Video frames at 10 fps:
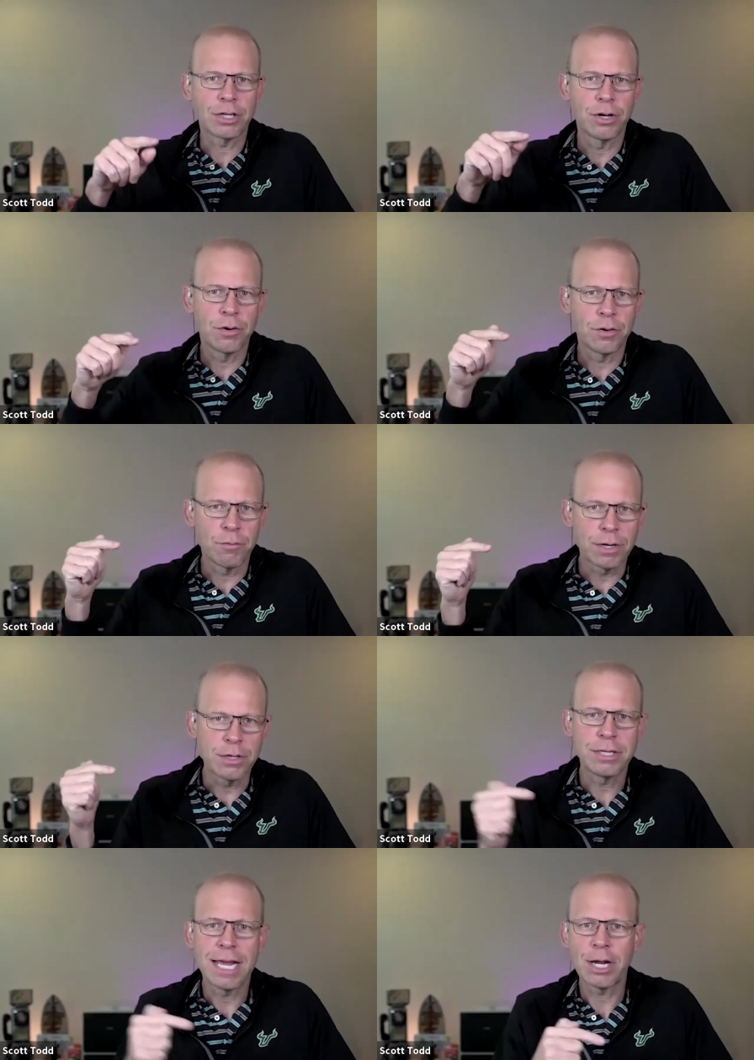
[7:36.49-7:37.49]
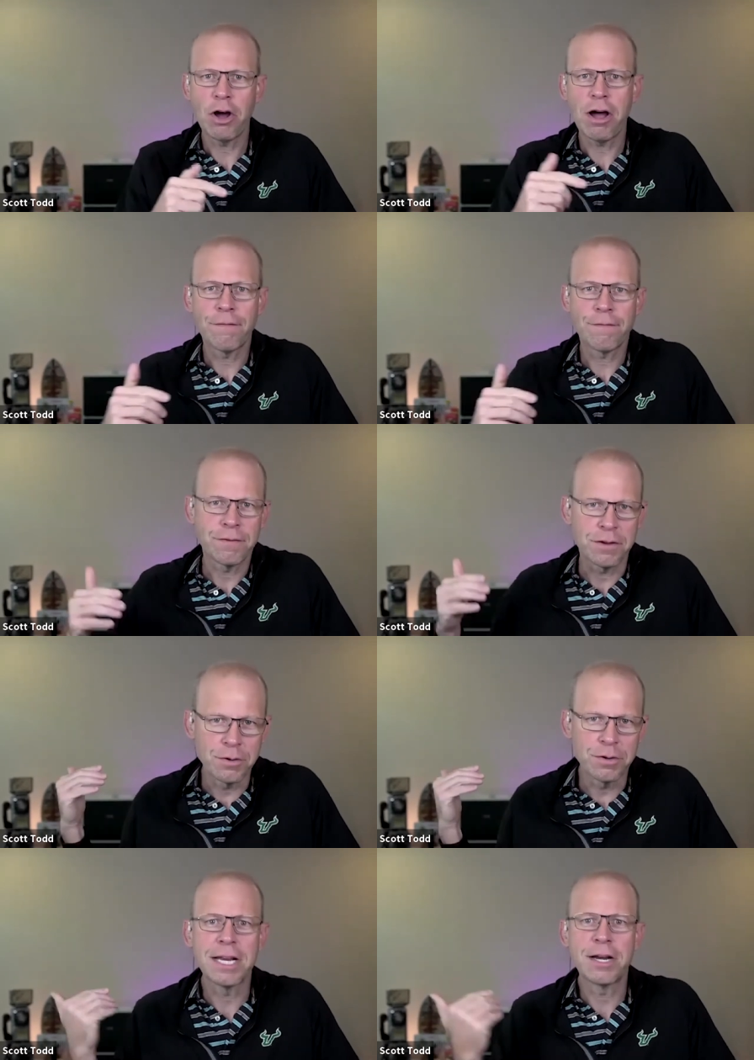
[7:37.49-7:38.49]
So when you take off,
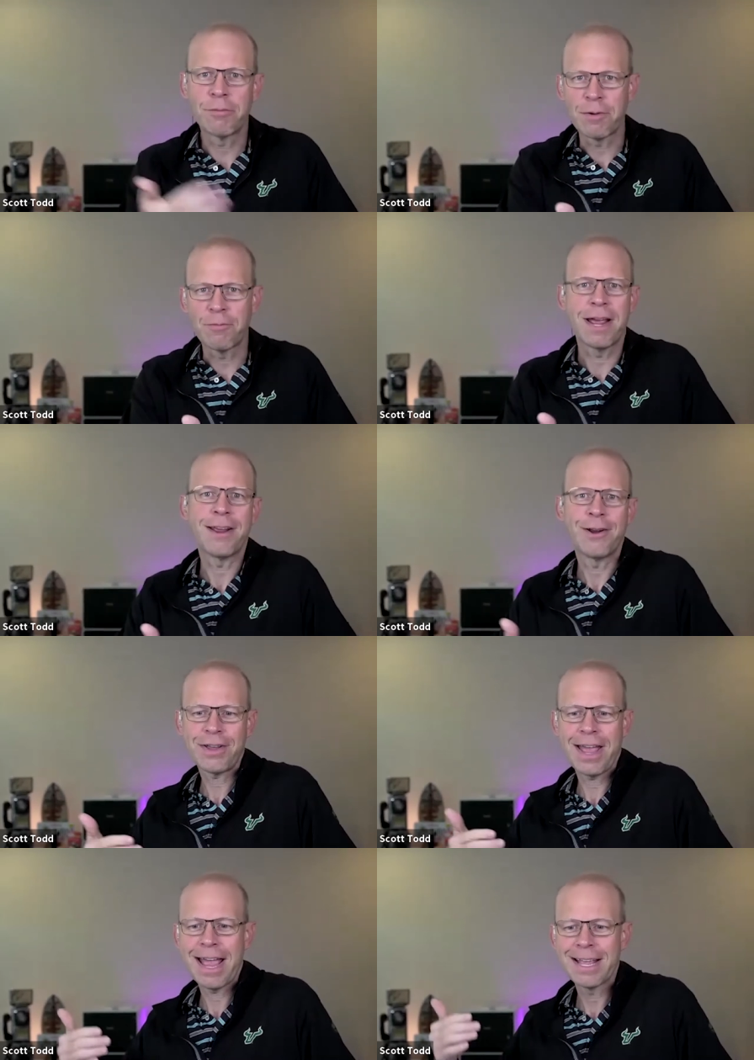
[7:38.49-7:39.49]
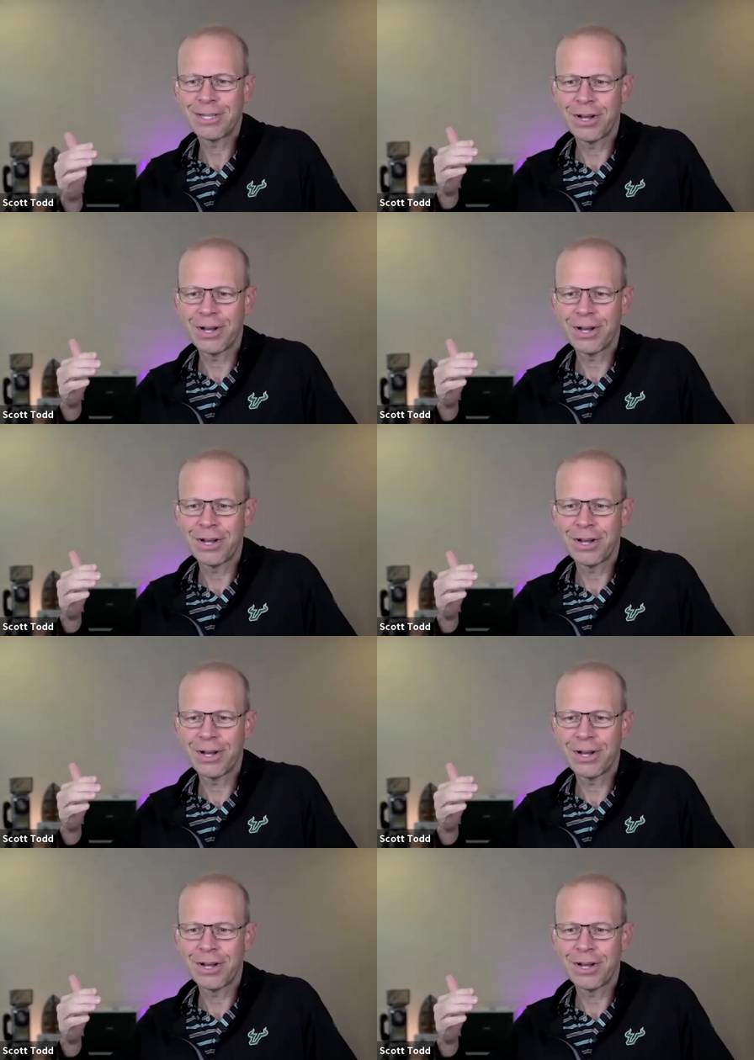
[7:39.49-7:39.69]
you need a runway, okay?